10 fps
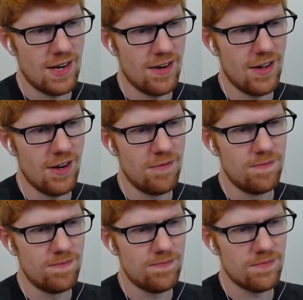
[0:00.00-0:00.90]
know.
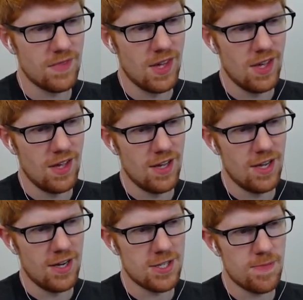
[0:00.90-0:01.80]

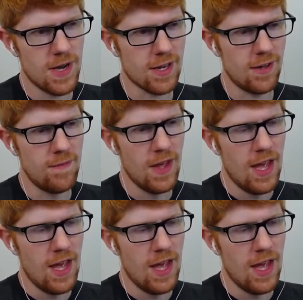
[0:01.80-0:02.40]
It's a pickle.